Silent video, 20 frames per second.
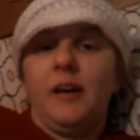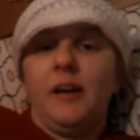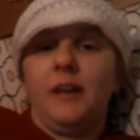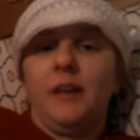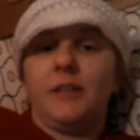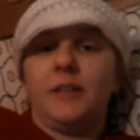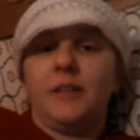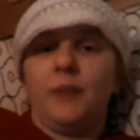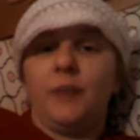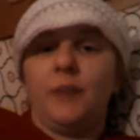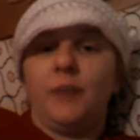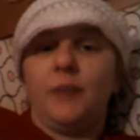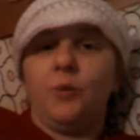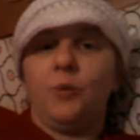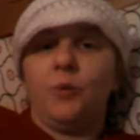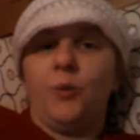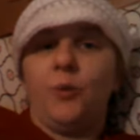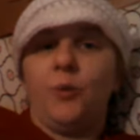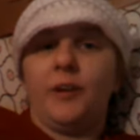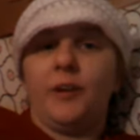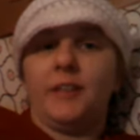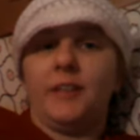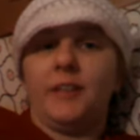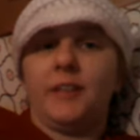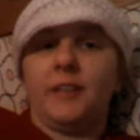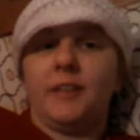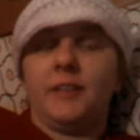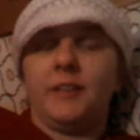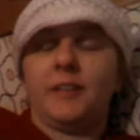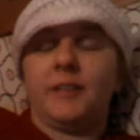as I'm recording
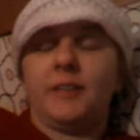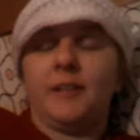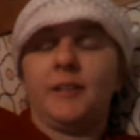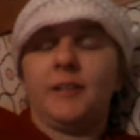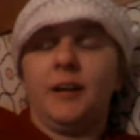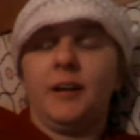this,